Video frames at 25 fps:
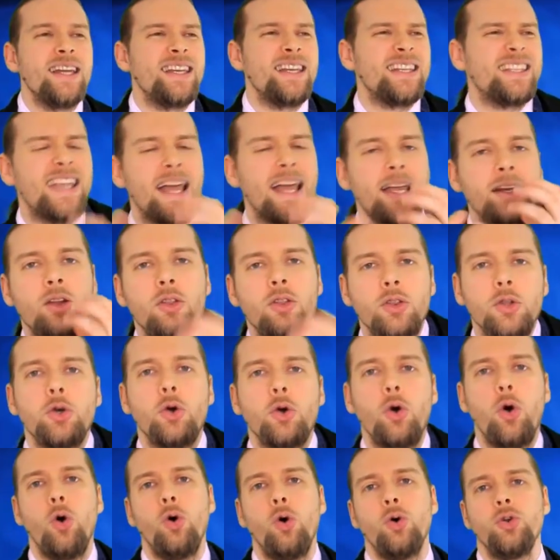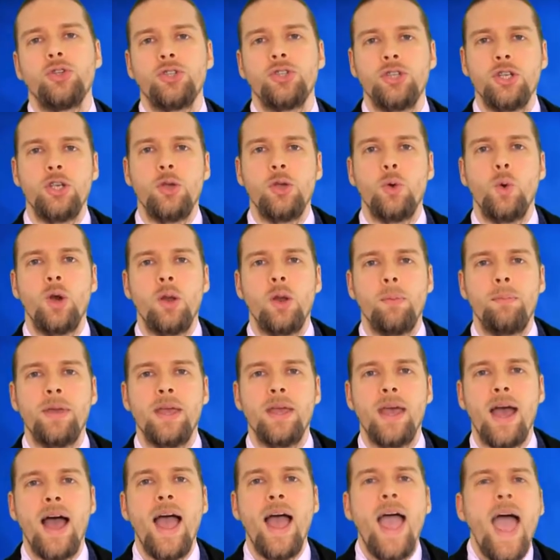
deciding on the course that you want to be in,